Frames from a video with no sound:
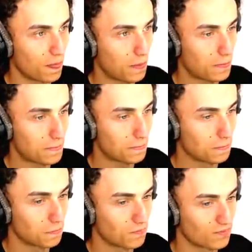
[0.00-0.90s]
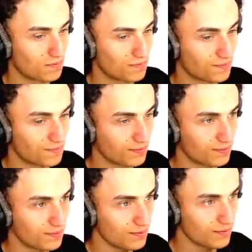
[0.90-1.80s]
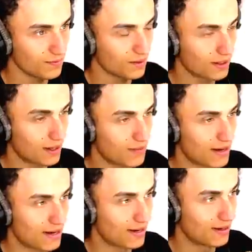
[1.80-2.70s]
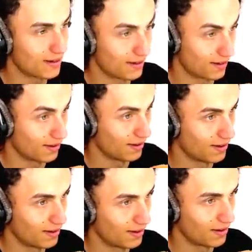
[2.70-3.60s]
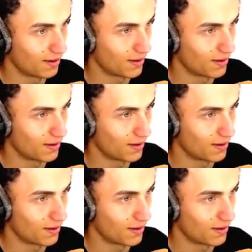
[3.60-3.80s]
get myself a pair, that's for sure. Come on. Yeah. He not holding me one, Josh.